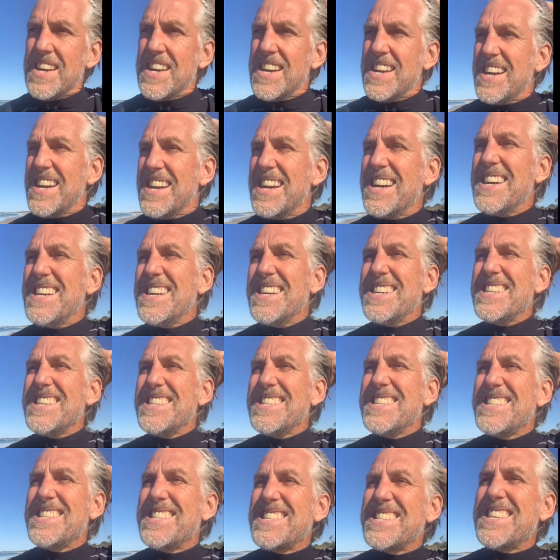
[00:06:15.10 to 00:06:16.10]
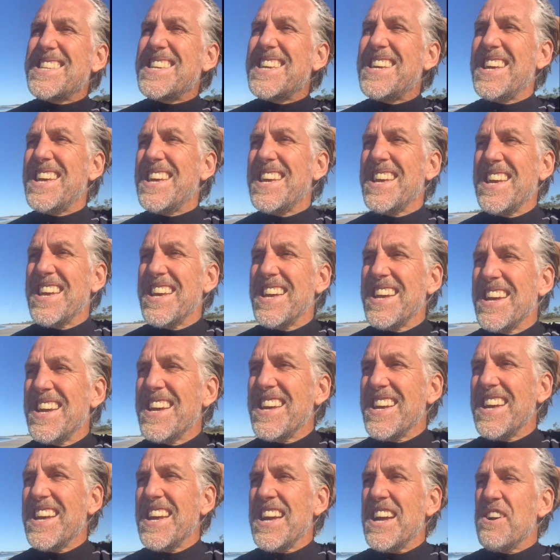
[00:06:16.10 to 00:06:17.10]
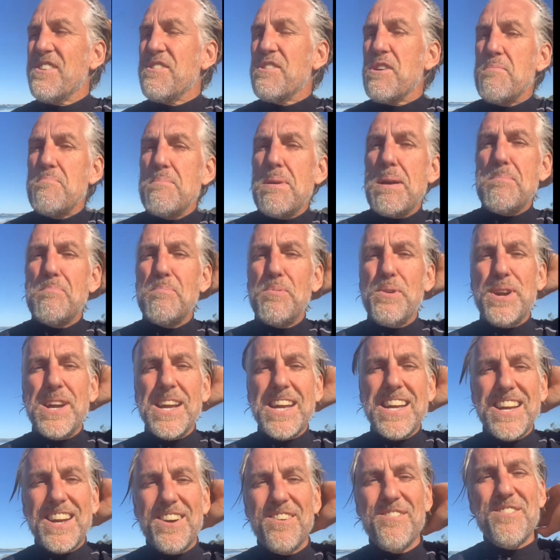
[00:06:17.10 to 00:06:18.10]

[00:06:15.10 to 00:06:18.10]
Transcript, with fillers: is remembering